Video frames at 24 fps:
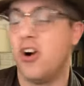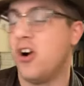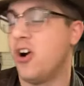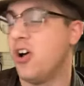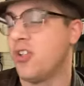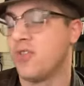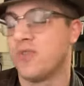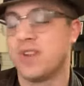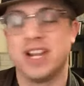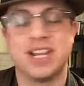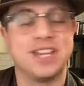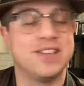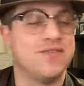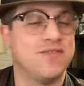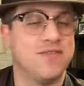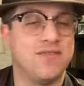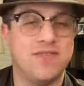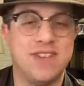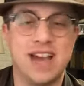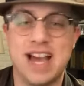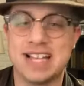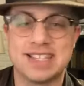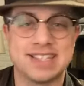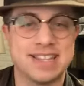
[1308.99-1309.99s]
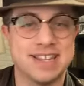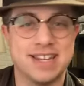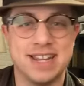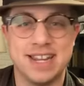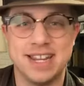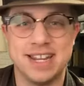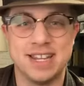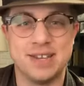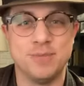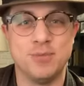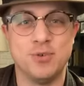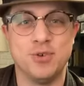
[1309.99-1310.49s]
already
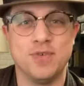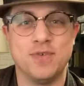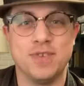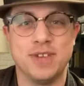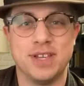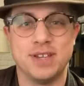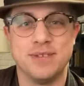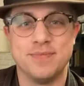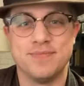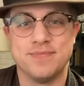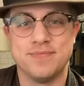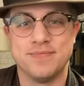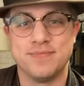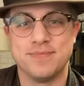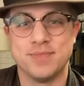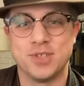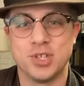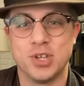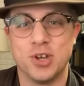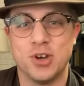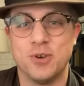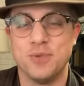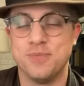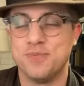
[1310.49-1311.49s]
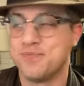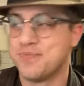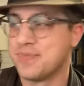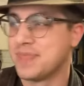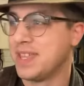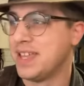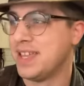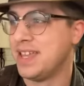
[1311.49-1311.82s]
fascinating movie. So